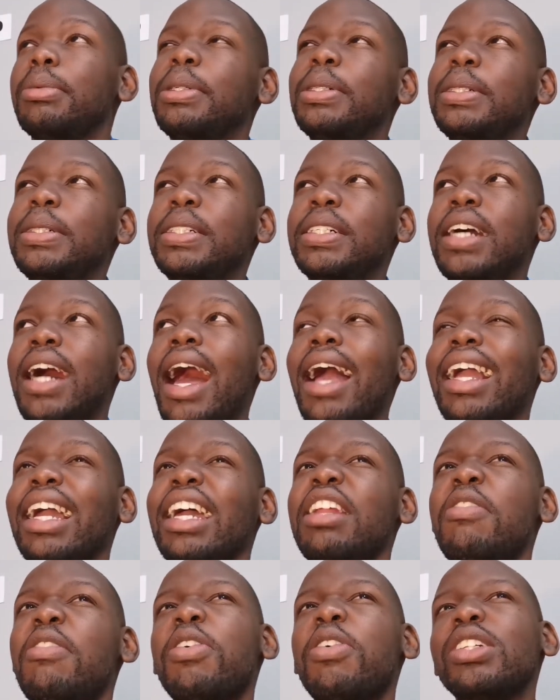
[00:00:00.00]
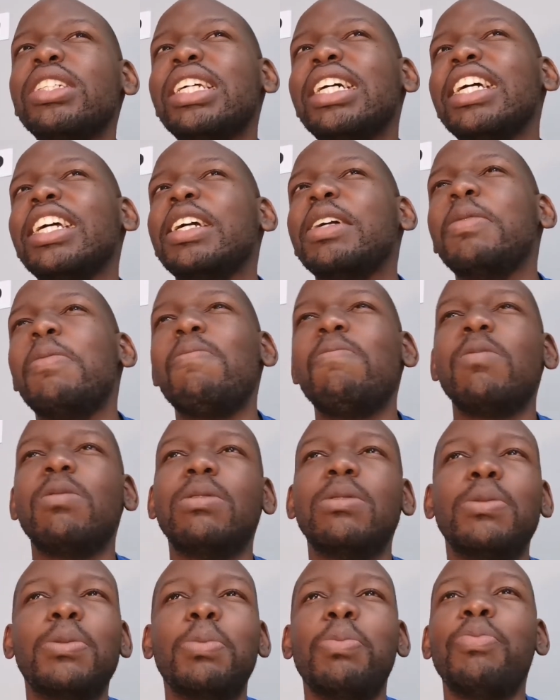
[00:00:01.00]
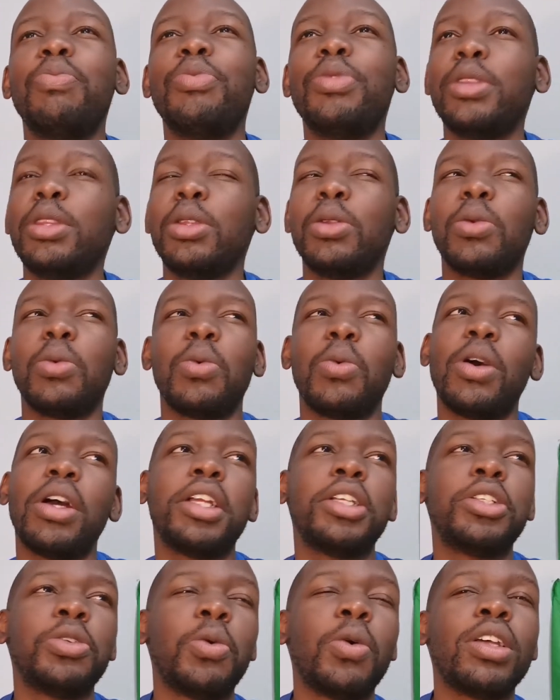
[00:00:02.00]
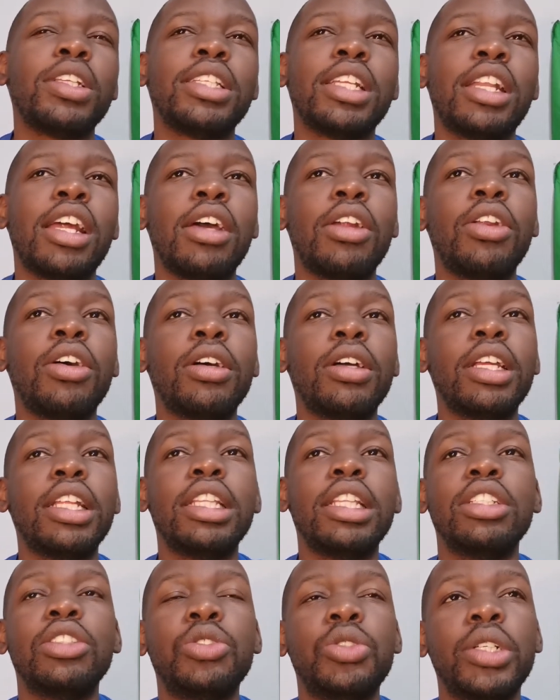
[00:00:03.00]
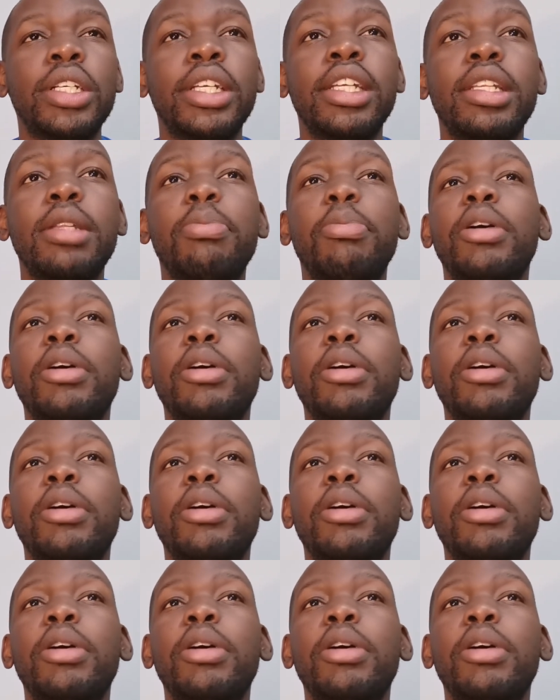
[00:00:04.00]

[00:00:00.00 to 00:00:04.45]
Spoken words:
I kind of felt like, wasn't I not in this trade?